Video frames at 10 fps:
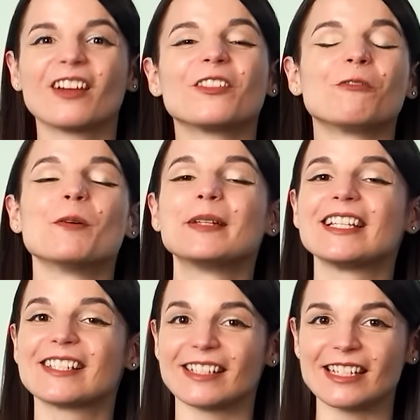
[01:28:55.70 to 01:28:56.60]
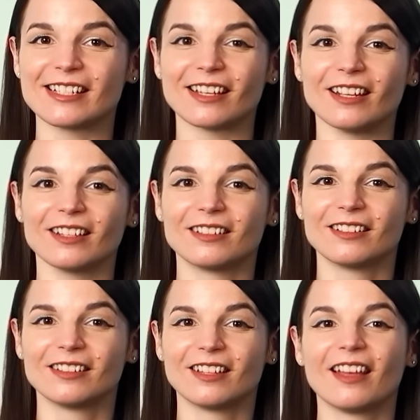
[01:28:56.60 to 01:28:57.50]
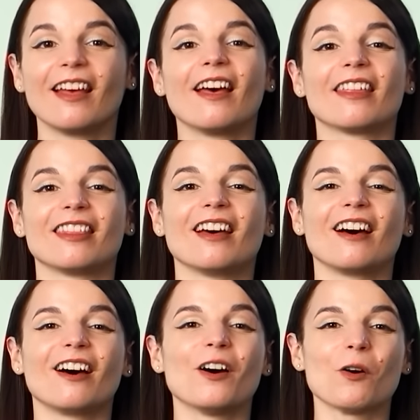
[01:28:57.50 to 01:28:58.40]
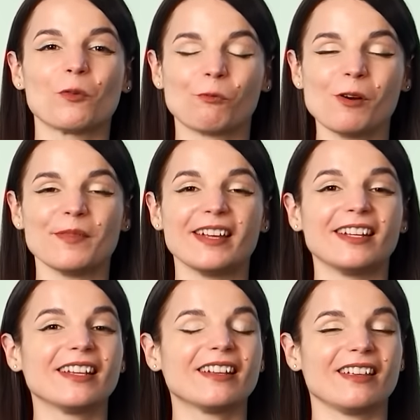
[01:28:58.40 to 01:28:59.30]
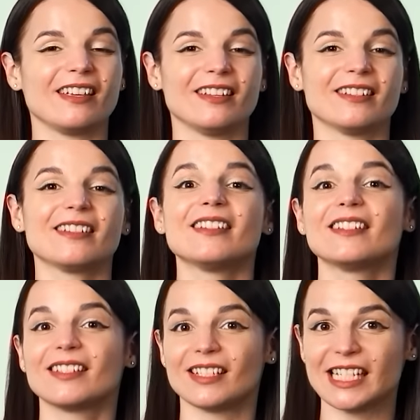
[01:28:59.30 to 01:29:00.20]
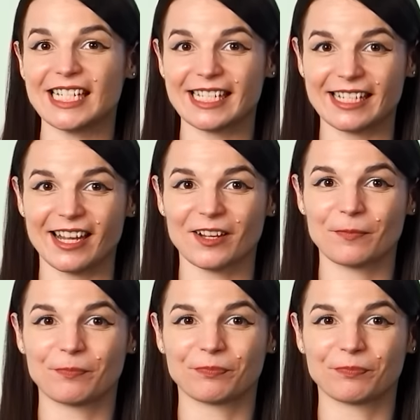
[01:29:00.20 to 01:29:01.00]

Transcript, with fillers: The woman is sneezing. The woman is sneezing.